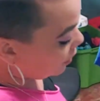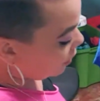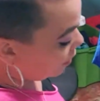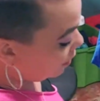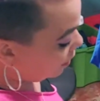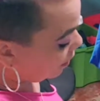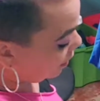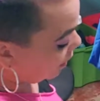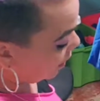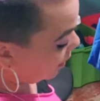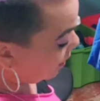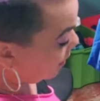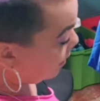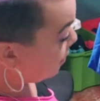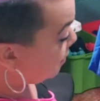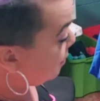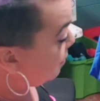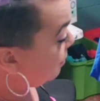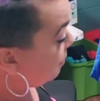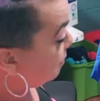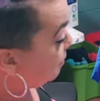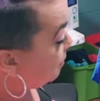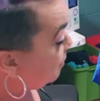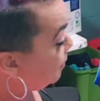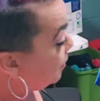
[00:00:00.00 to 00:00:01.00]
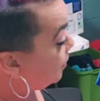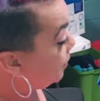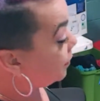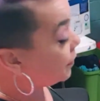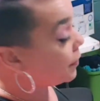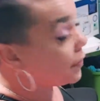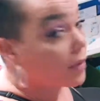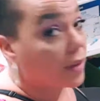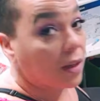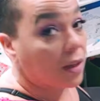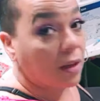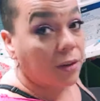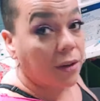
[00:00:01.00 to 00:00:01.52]

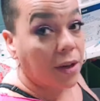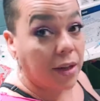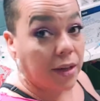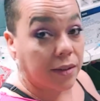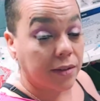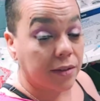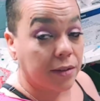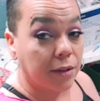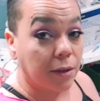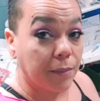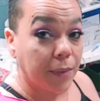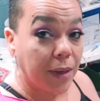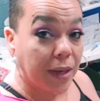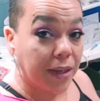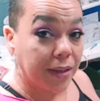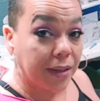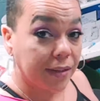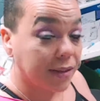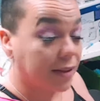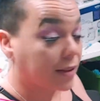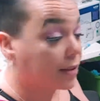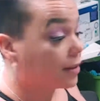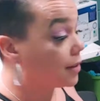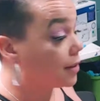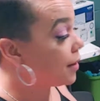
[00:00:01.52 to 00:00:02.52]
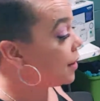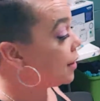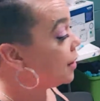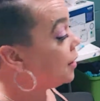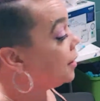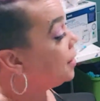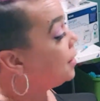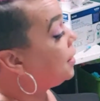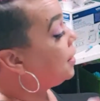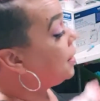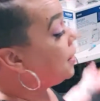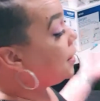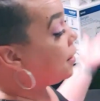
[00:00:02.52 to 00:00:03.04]
Okay, so basically,
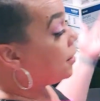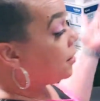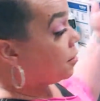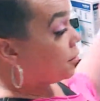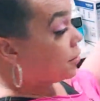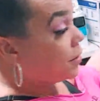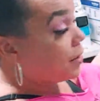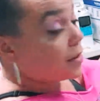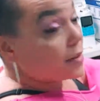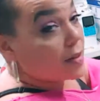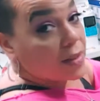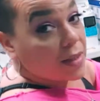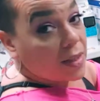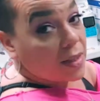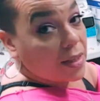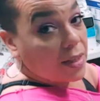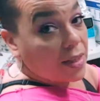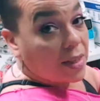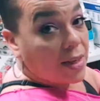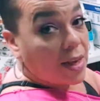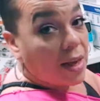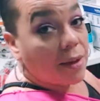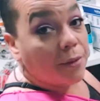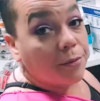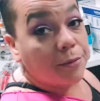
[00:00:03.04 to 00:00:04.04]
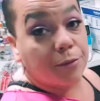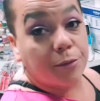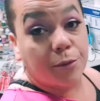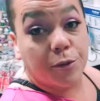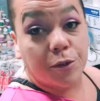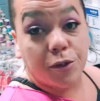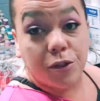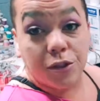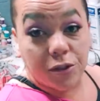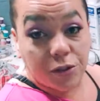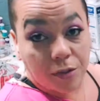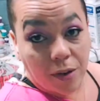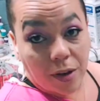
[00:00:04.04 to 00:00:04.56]
you can see, I was
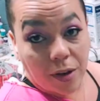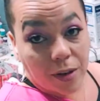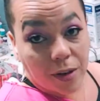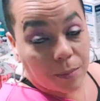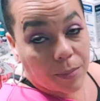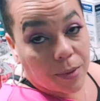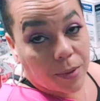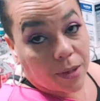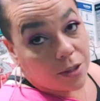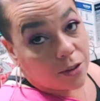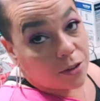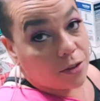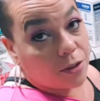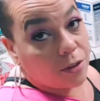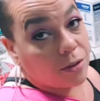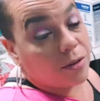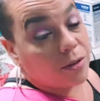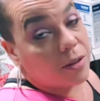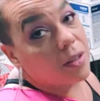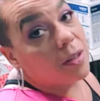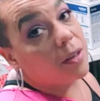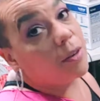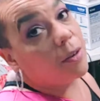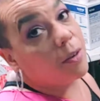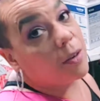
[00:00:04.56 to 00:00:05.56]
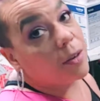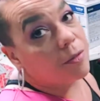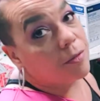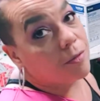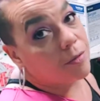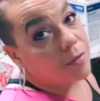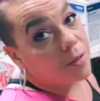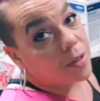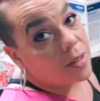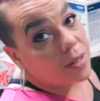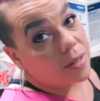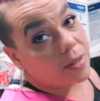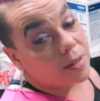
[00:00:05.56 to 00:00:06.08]
just trying to pick a shirt that already
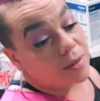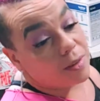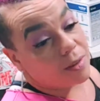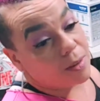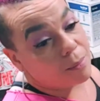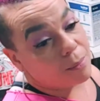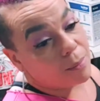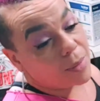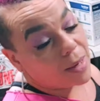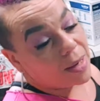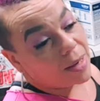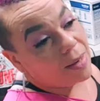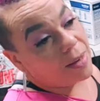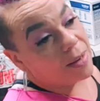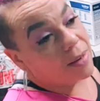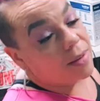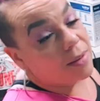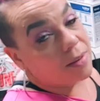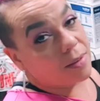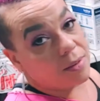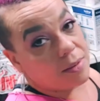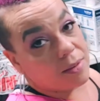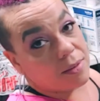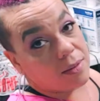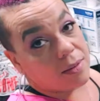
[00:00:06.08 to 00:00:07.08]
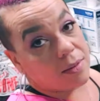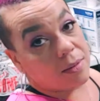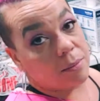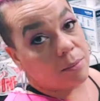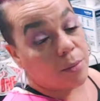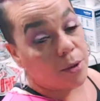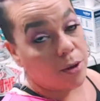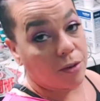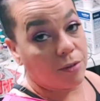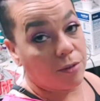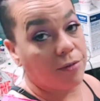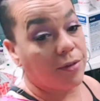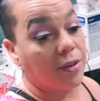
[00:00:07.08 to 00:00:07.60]
fit the mannequin
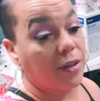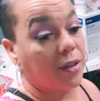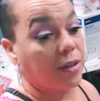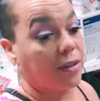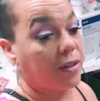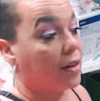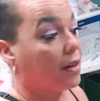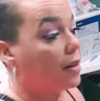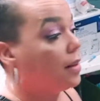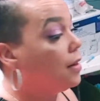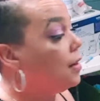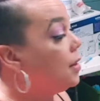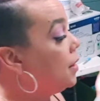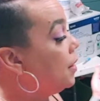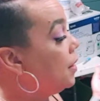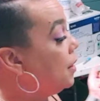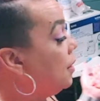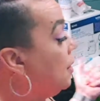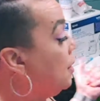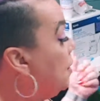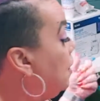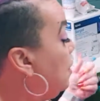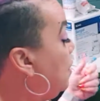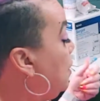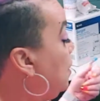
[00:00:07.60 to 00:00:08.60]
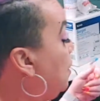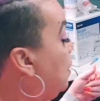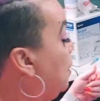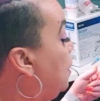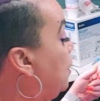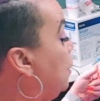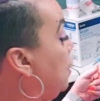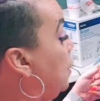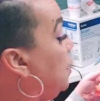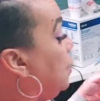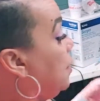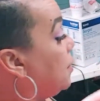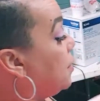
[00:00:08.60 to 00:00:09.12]
perfectly.
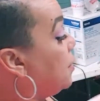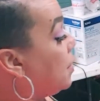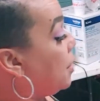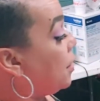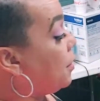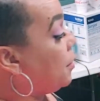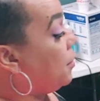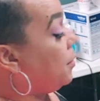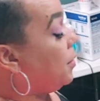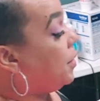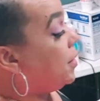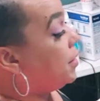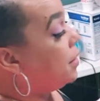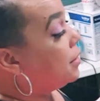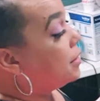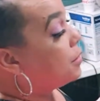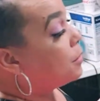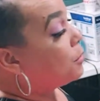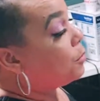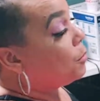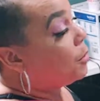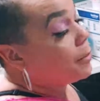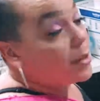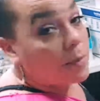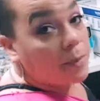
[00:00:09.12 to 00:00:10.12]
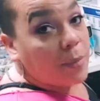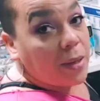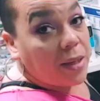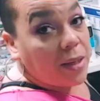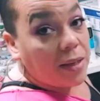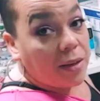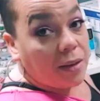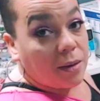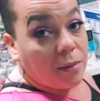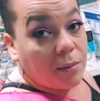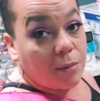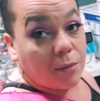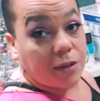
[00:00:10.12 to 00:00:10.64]
So it's a woman's
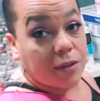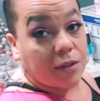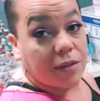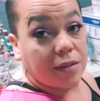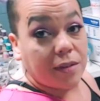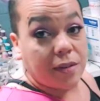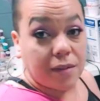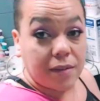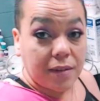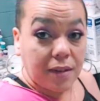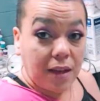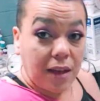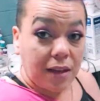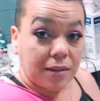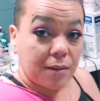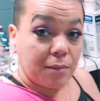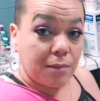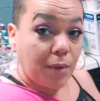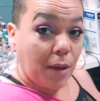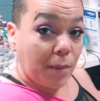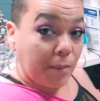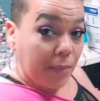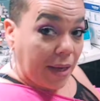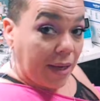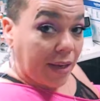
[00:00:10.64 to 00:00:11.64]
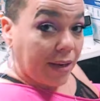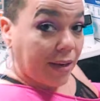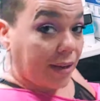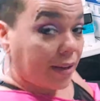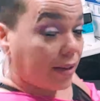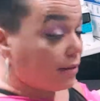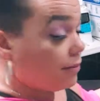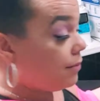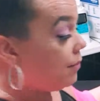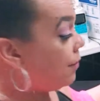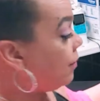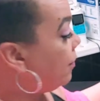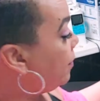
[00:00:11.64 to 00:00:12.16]
medium, which is the size of my mannequin.